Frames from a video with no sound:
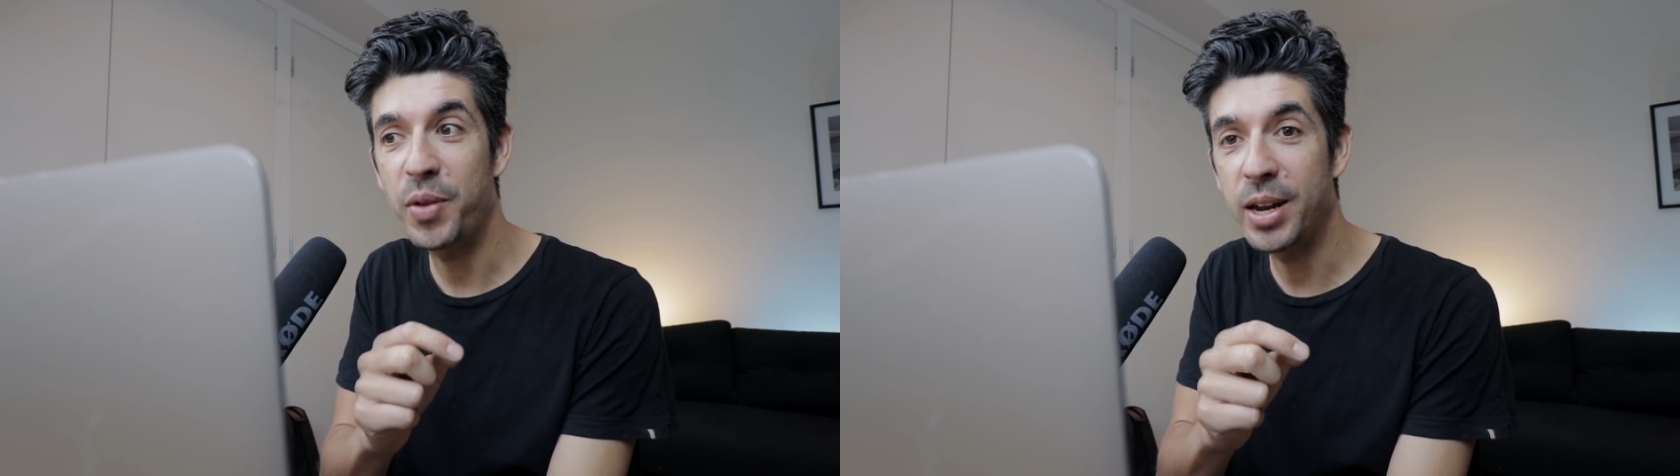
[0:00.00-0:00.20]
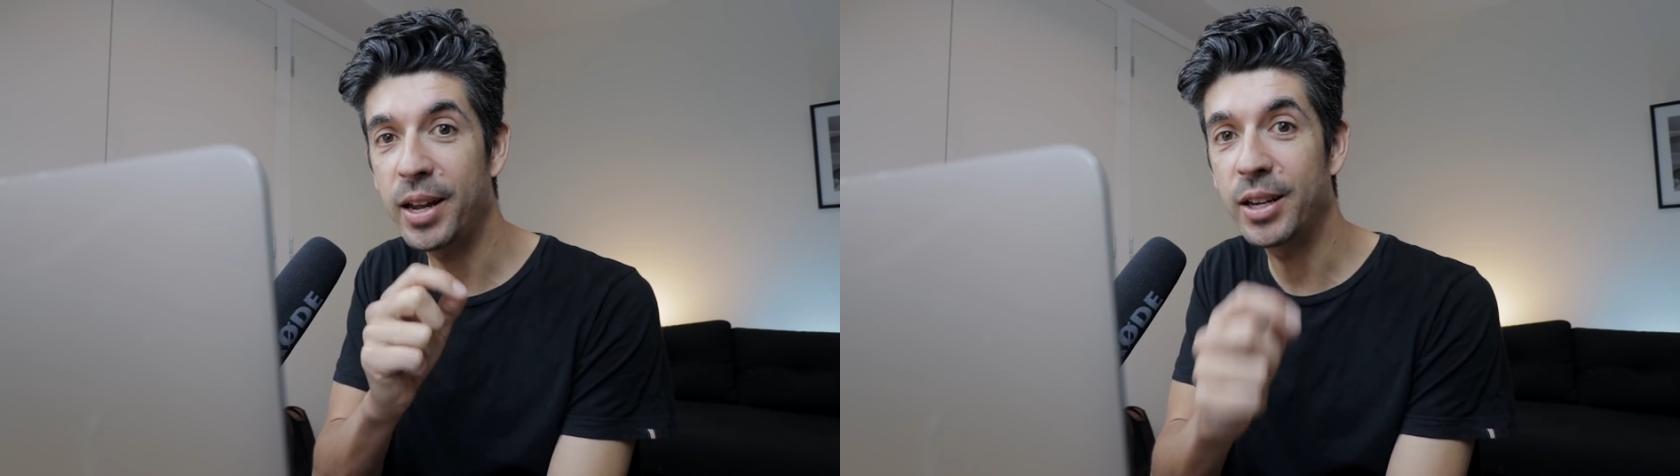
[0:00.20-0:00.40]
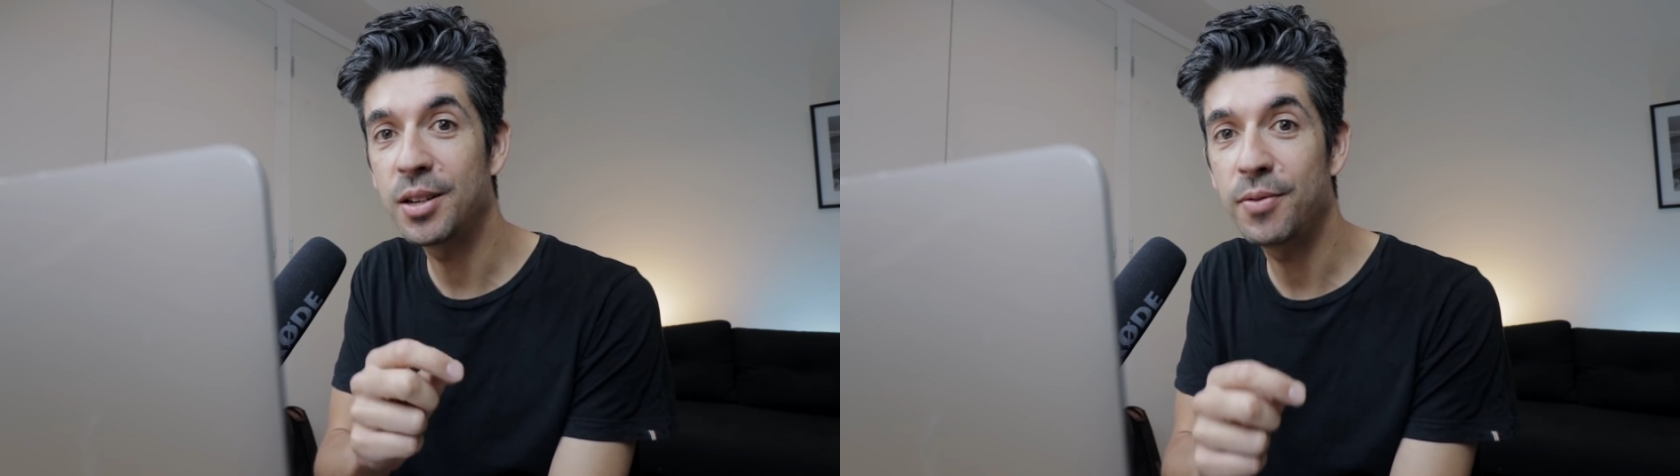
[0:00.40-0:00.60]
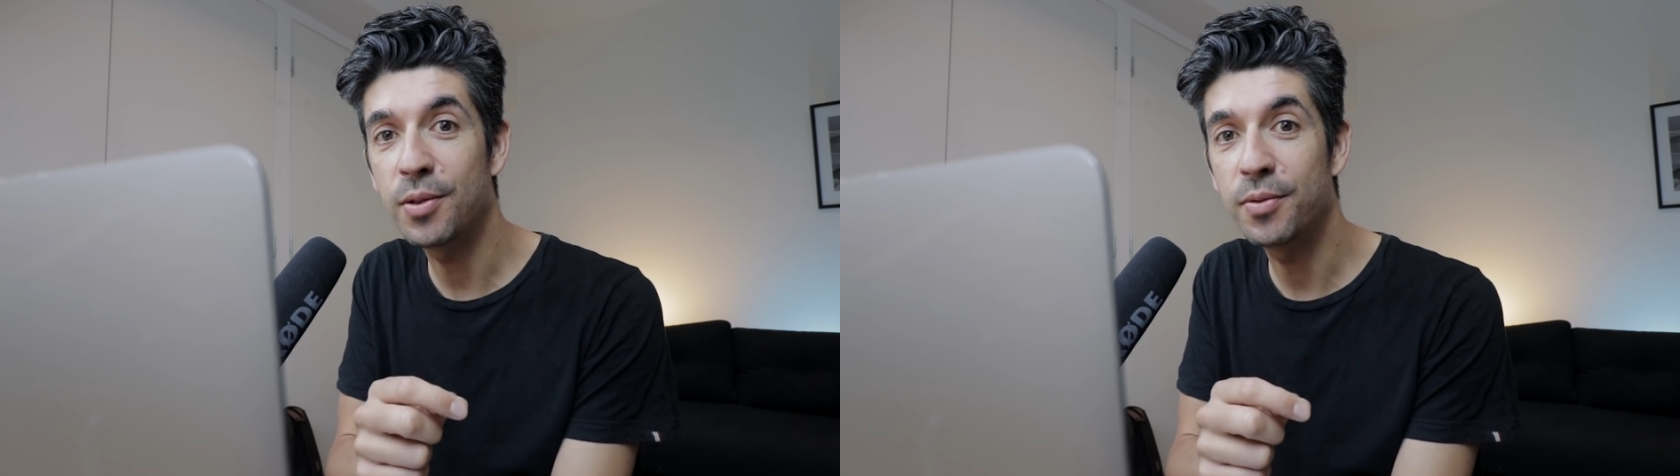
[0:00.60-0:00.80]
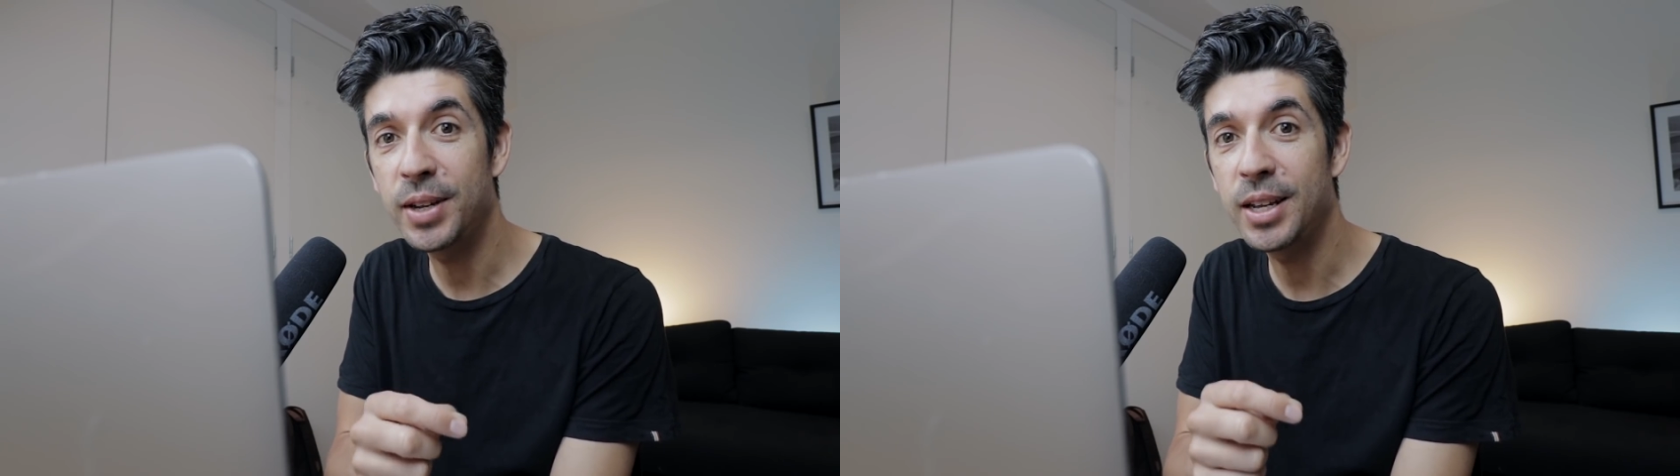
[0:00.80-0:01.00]
in each of
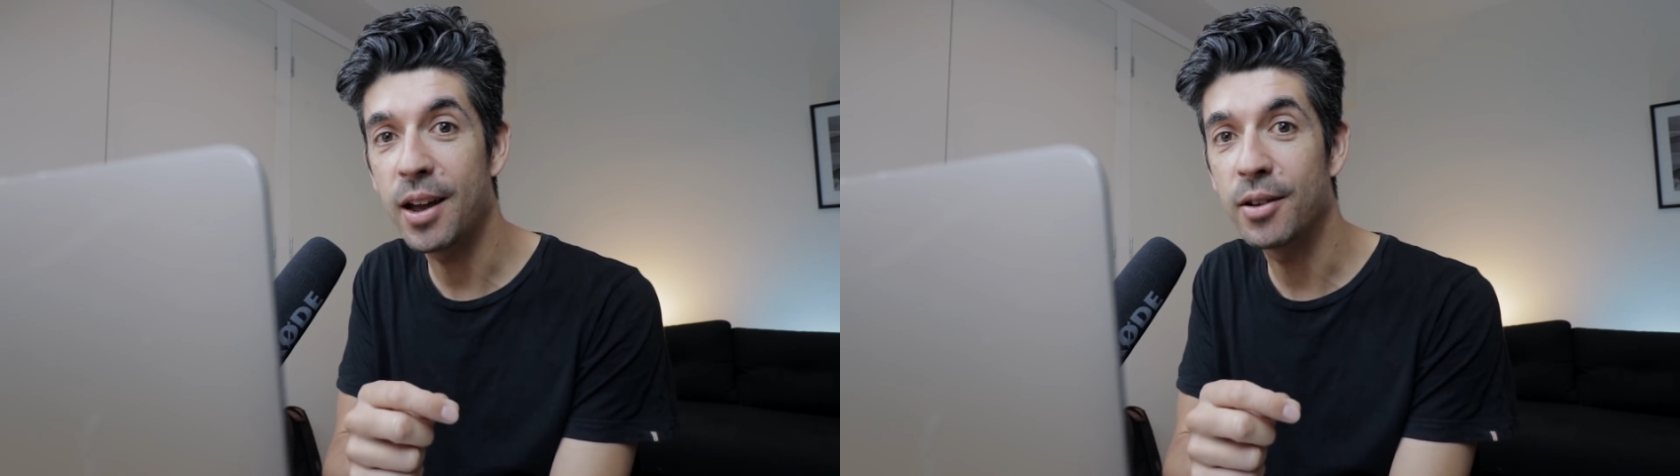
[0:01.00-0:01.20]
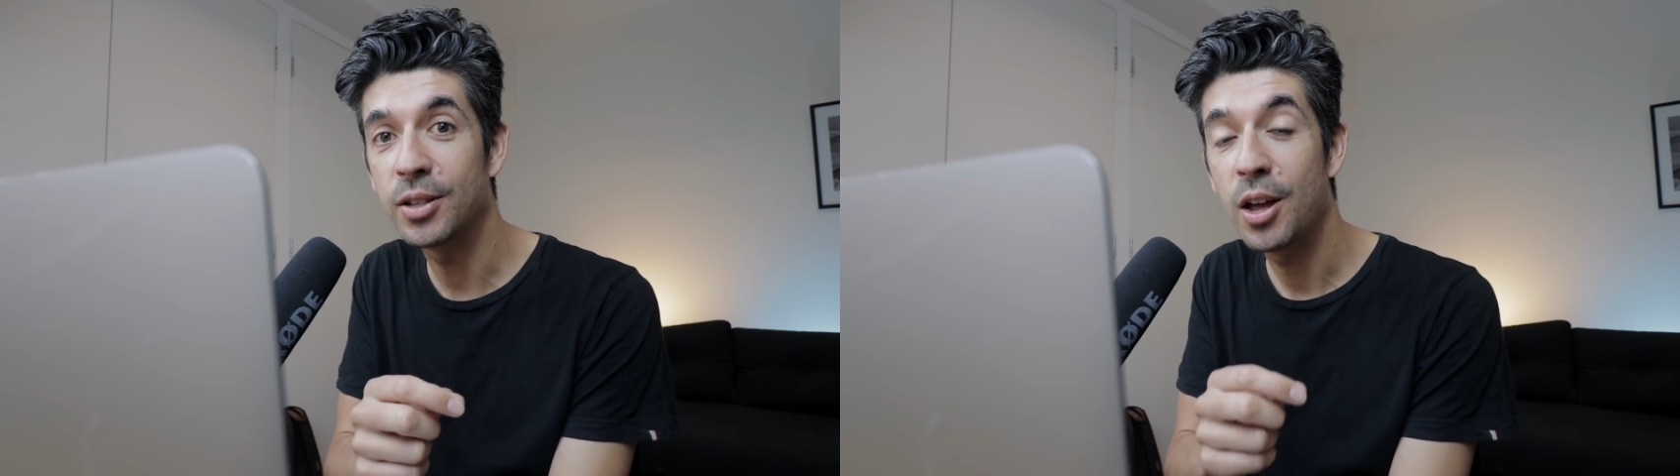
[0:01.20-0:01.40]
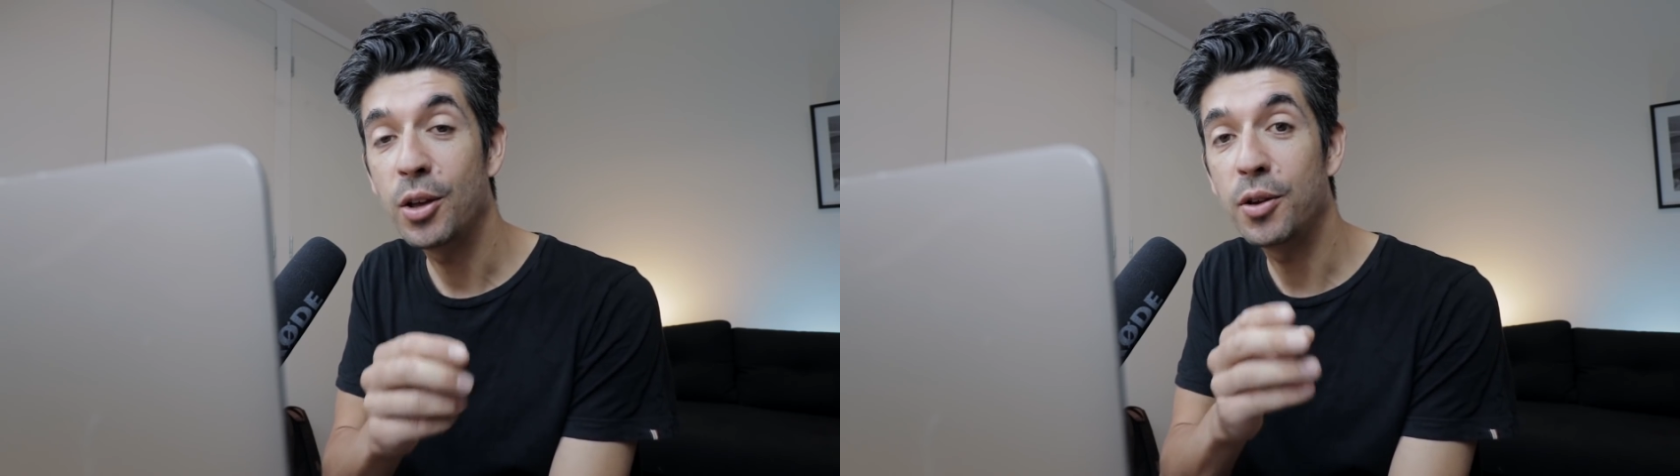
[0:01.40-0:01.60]
your videos.